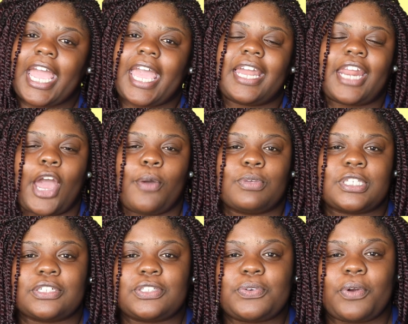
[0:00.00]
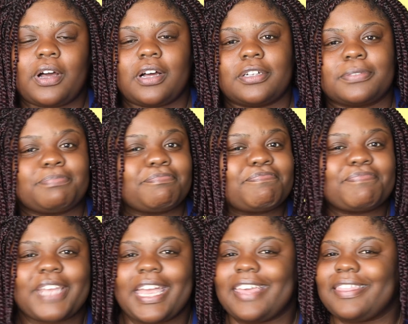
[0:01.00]
And I will talk to you all
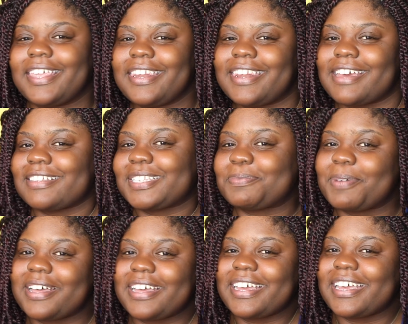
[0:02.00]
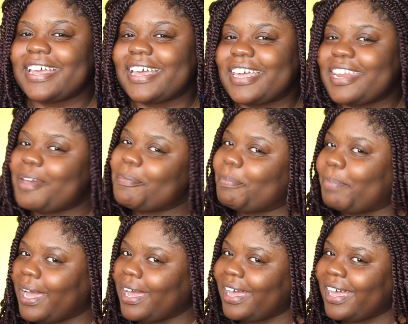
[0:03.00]
in the next one.
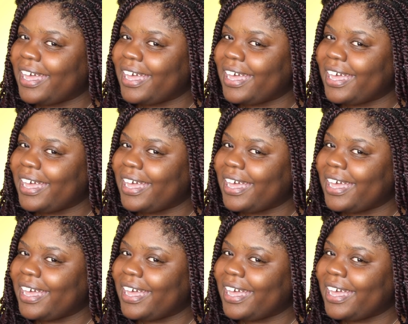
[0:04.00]
Bye!